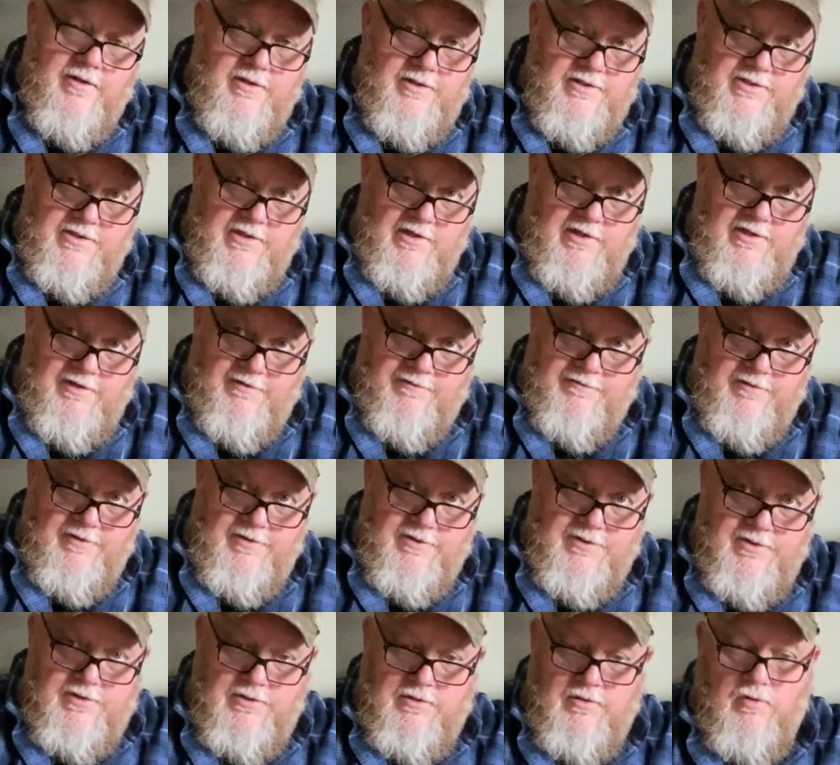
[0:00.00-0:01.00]
this knife
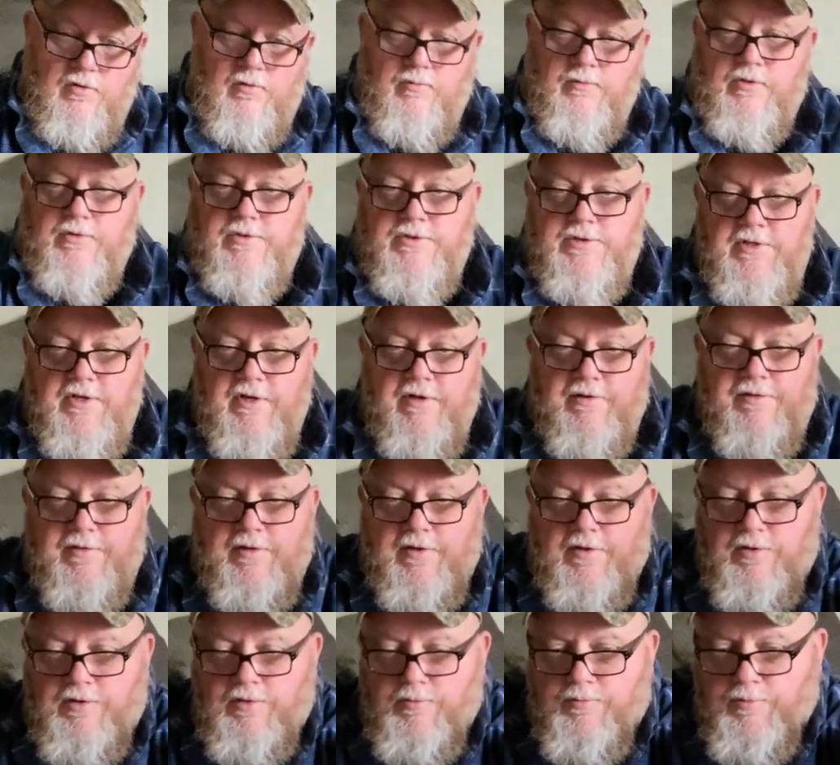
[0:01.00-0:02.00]
is almost
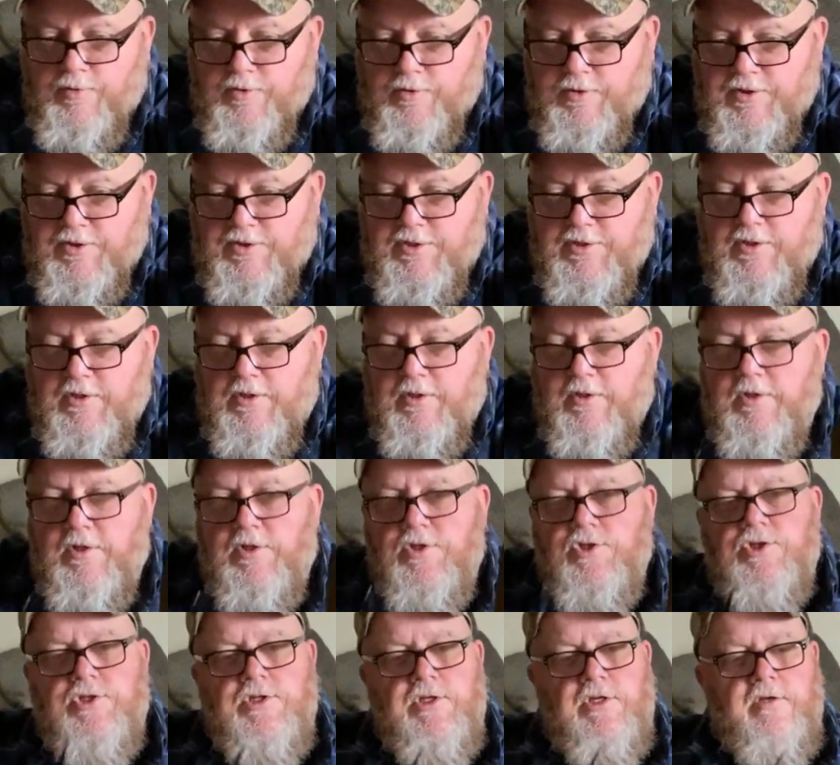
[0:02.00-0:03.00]
nothing. You put this thing in the
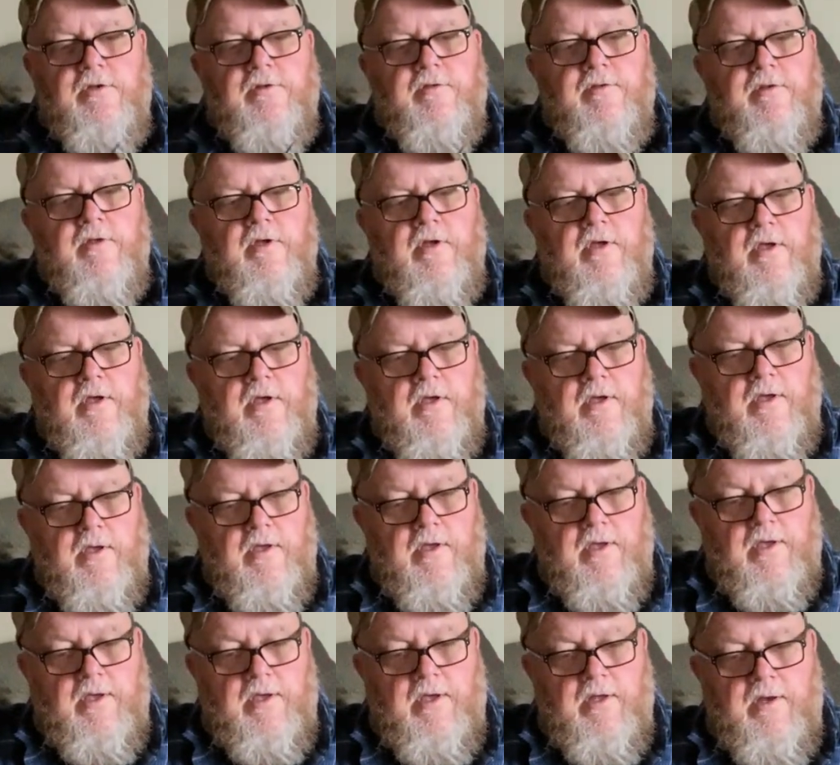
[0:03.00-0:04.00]
sheath,
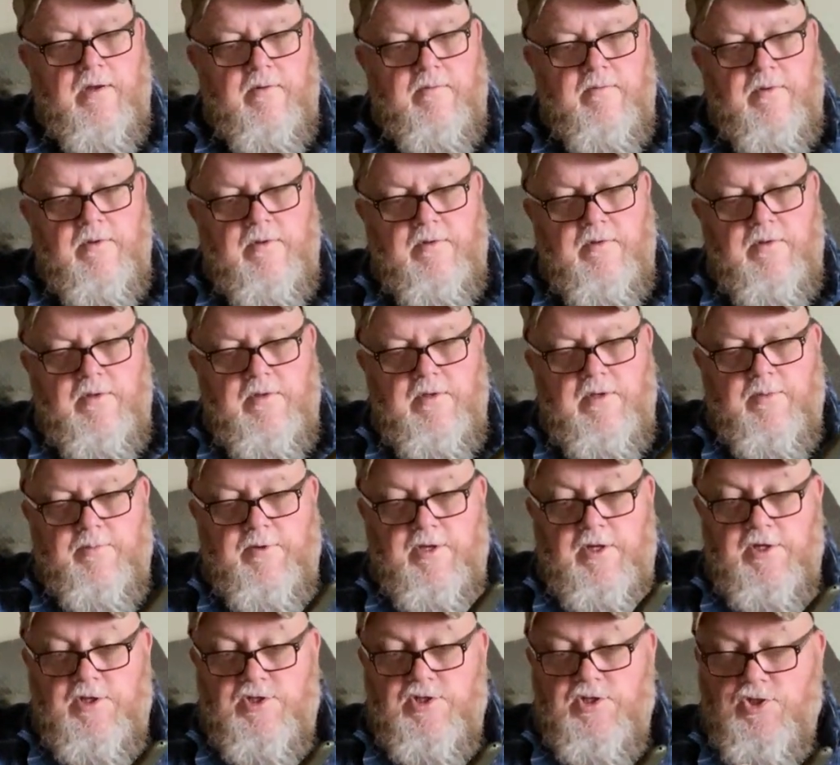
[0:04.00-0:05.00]
and I
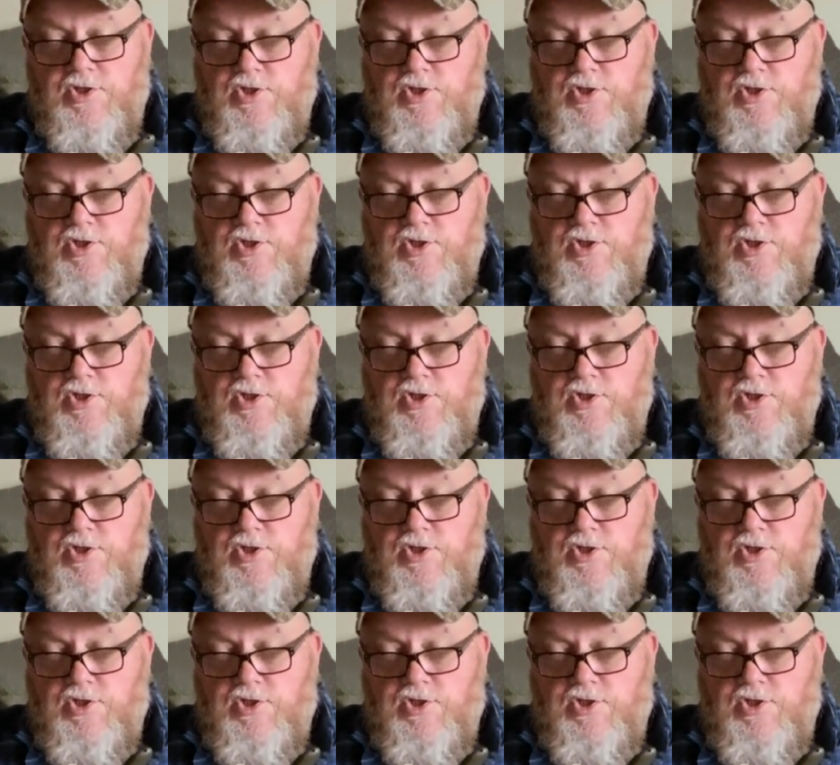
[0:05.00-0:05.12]
mean, it's a